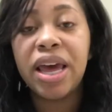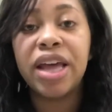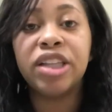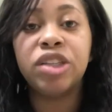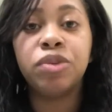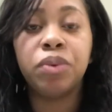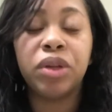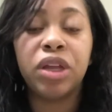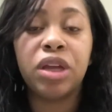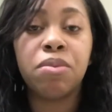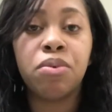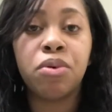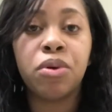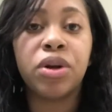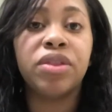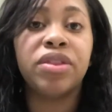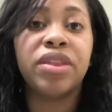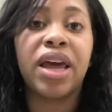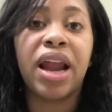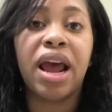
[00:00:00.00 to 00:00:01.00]
It's really
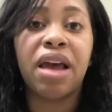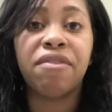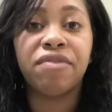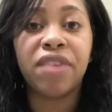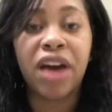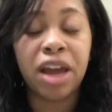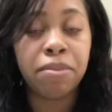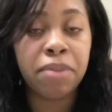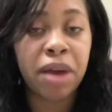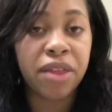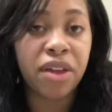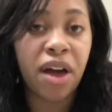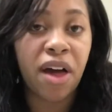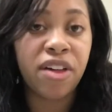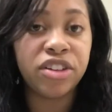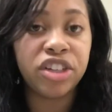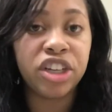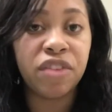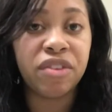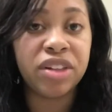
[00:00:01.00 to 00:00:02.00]
important that I find
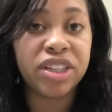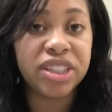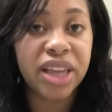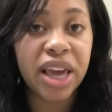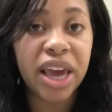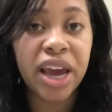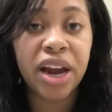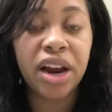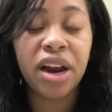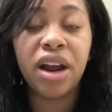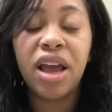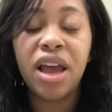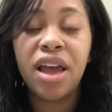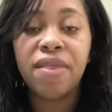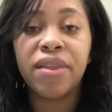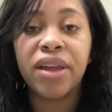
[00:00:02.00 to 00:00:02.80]
pathology if it's there,